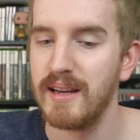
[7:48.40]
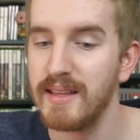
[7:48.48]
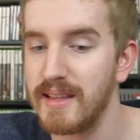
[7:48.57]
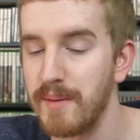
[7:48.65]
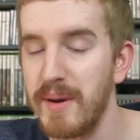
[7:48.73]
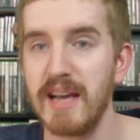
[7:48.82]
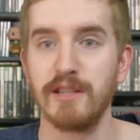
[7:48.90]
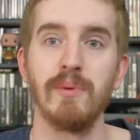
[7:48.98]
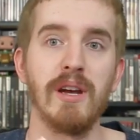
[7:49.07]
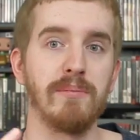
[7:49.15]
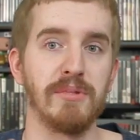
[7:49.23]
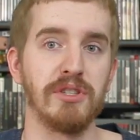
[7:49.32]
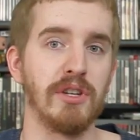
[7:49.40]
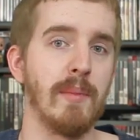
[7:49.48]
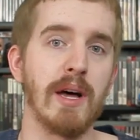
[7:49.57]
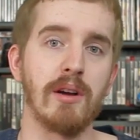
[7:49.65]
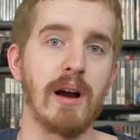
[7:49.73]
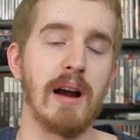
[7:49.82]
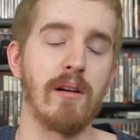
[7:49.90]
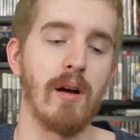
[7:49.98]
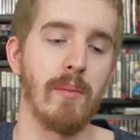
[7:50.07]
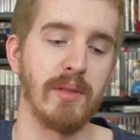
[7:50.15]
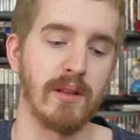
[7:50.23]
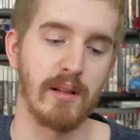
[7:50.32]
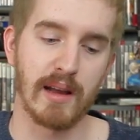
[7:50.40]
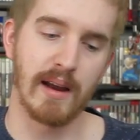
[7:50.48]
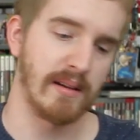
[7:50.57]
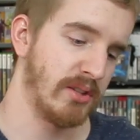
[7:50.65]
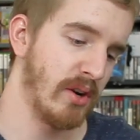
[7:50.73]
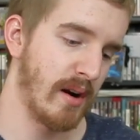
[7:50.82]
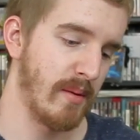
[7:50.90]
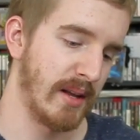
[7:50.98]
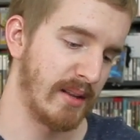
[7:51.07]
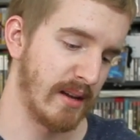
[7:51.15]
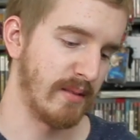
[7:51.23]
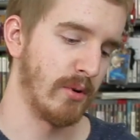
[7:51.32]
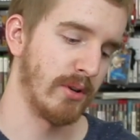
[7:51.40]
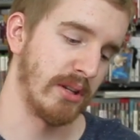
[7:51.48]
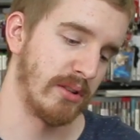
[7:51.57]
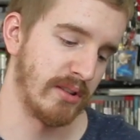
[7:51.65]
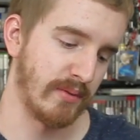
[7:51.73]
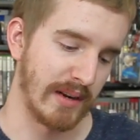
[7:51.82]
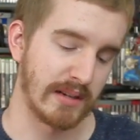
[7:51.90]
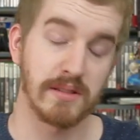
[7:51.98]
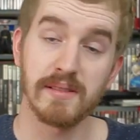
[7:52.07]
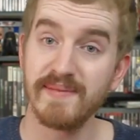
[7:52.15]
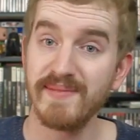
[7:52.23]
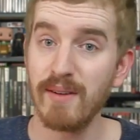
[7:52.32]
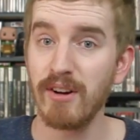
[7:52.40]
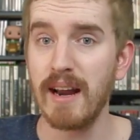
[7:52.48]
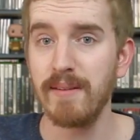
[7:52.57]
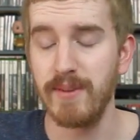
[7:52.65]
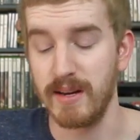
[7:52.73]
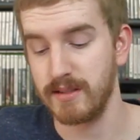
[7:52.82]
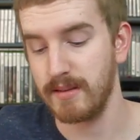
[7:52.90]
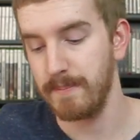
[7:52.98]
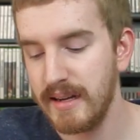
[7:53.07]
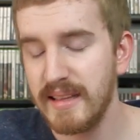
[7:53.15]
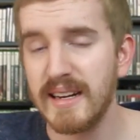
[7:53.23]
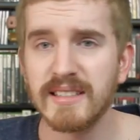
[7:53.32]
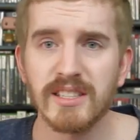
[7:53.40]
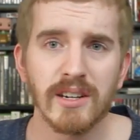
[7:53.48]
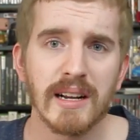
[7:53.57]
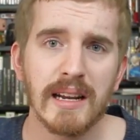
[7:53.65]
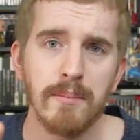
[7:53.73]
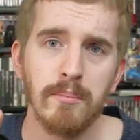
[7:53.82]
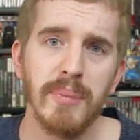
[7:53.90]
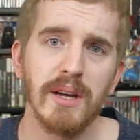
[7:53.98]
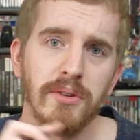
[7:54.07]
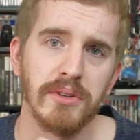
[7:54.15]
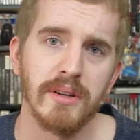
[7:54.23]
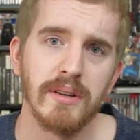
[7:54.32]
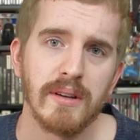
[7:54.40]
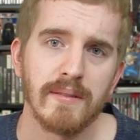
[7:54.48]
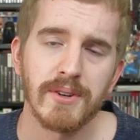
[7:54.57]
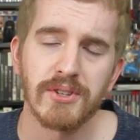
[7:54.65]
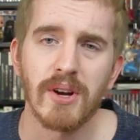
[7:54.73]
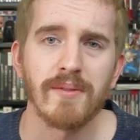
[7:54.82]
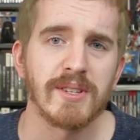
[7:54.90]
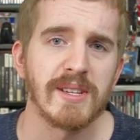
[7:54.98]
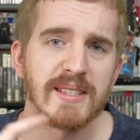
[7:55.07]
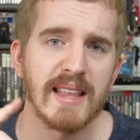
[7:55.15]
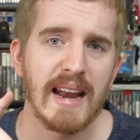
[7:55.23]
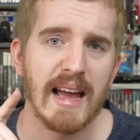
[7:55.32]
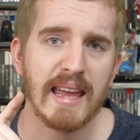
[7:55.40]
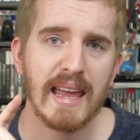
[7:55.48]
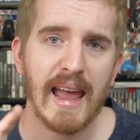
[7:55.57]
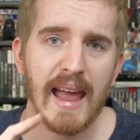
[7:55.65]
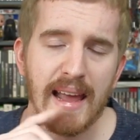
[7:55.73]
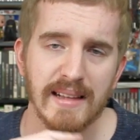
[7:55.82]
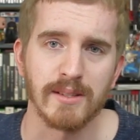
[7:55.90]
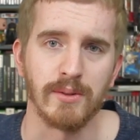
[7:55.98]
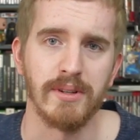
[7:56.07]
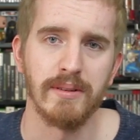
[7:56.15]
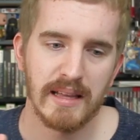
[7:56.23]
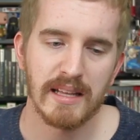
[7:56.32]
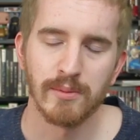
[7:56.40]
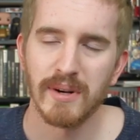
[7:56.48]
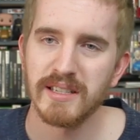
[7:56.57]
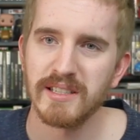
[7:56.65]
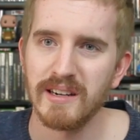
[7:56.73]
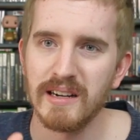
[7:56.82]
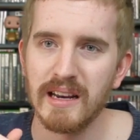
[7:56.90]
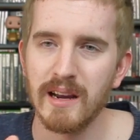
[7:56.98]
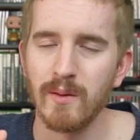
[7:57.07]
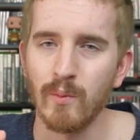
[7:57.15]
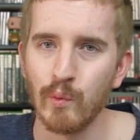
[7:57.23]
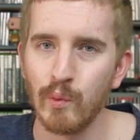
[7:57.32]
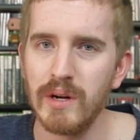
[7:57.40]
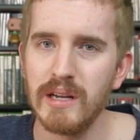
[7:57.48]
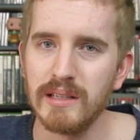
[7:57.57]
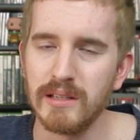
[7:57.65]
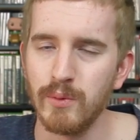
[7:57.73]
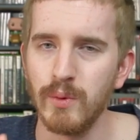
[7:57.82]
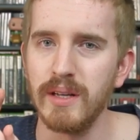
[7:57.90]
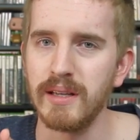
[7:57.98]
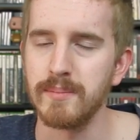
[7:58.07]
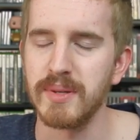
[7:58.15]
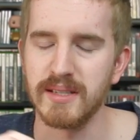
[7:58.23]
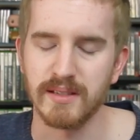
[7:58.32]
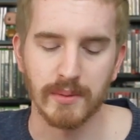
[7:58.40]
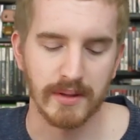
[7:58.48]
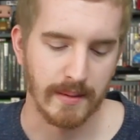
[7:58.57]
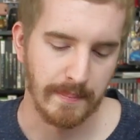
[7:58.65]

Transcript: and then they passed me up to some other higher up and they're like, oh, sorry about that. We'll get this fixed. And never got it fixed. Then I started getting billed for services that I canceled. That's when I started to get really, really pissed with